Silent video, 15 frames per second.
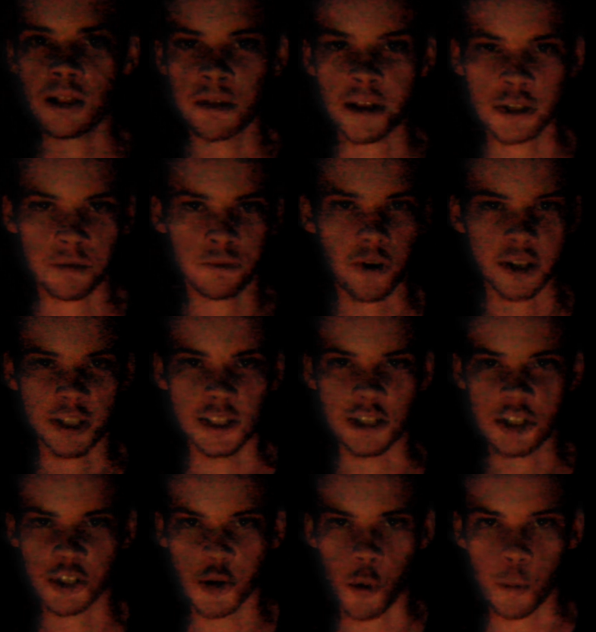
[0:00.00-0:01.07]
That's fucking
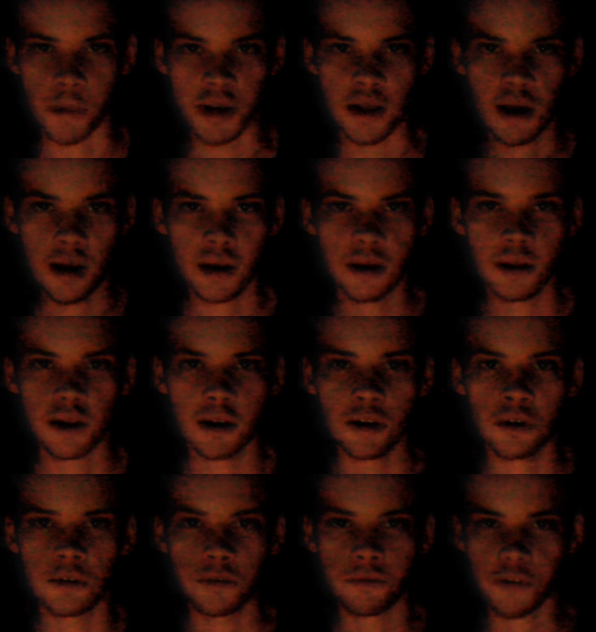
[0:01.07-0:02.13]
stupid.
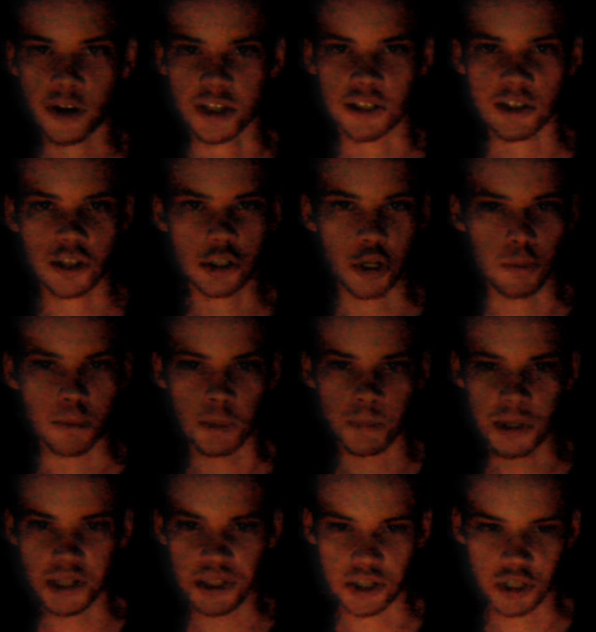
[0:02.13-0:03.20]
Fucking stupid
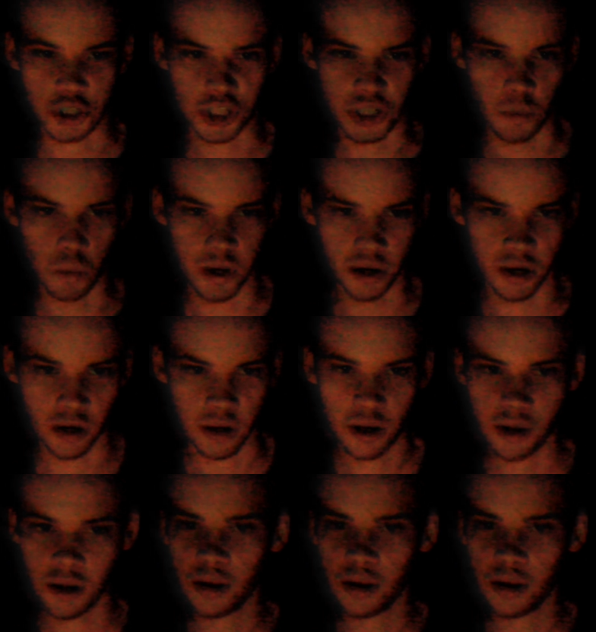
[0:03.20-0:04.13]
piece of shit, Ritter.